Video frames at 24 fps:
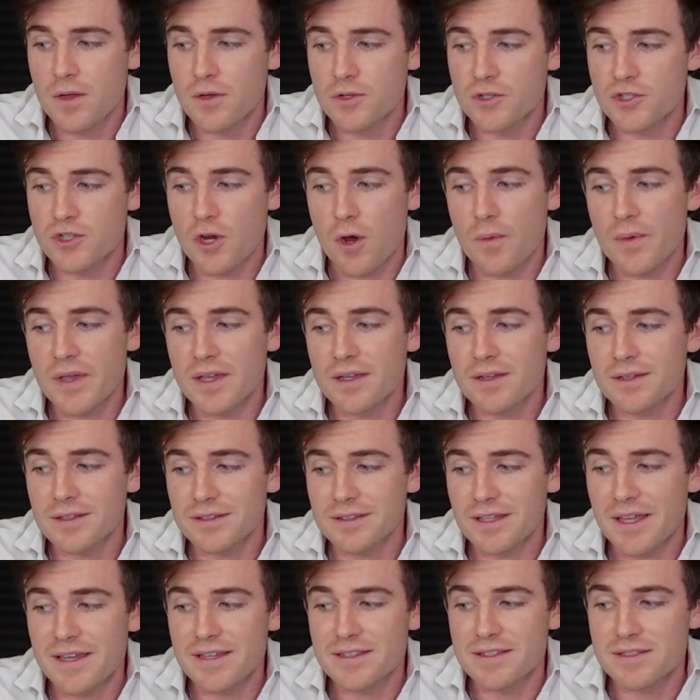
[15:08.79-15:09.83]
showing
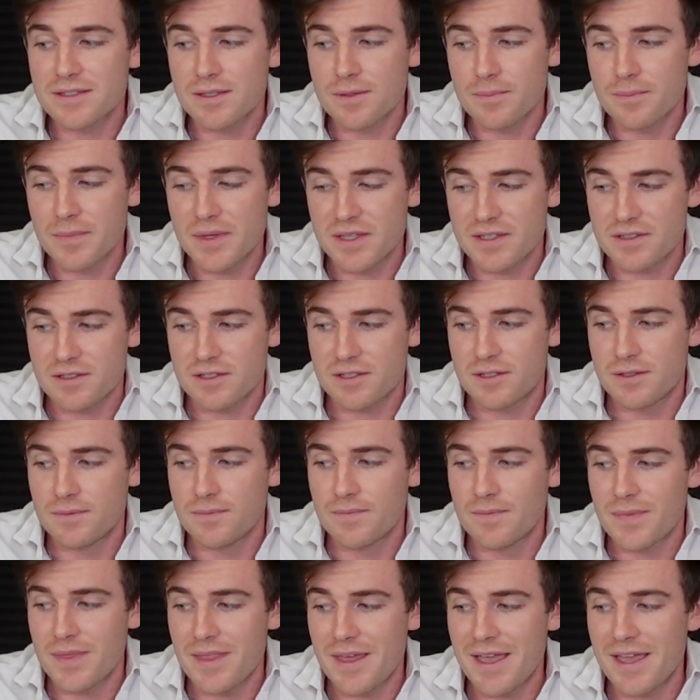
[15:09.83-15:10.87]
lights missed
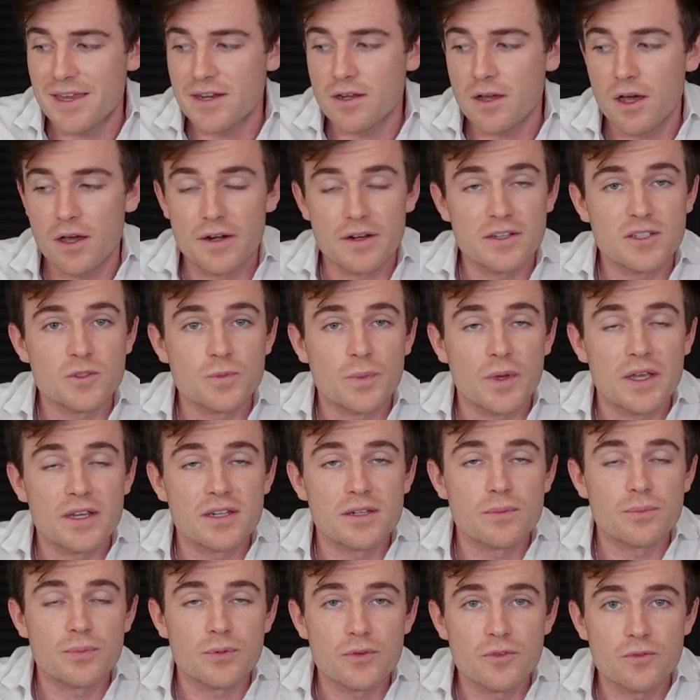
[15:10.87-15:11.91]
and
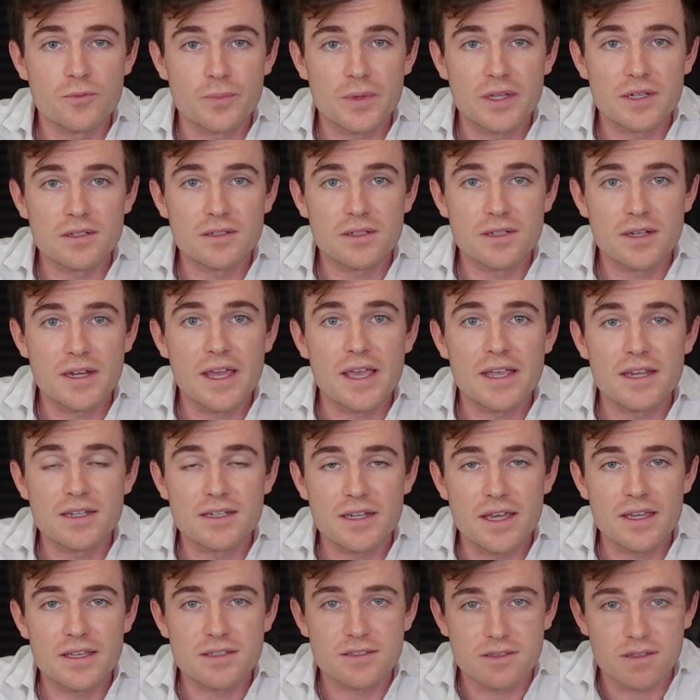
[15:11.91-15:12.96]
unexplained improvement 8
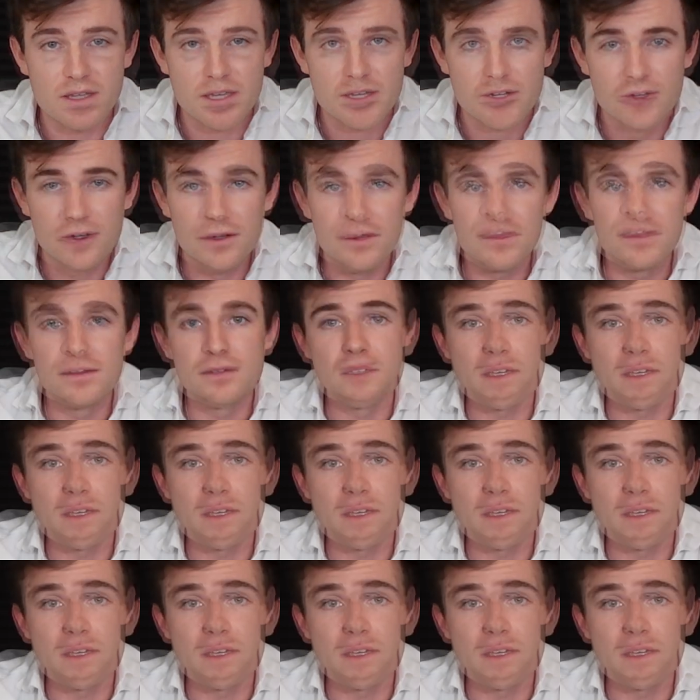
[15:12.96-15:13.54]
days later.